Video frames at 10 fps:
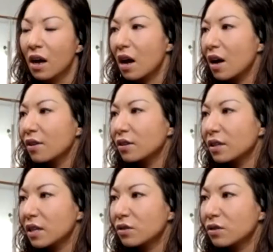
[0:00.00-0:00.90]
other
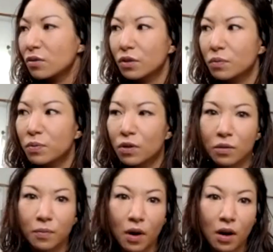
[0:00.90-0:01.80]
dance schools, Pure
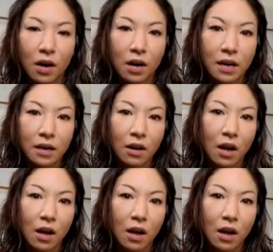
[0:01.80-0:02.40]
Bar and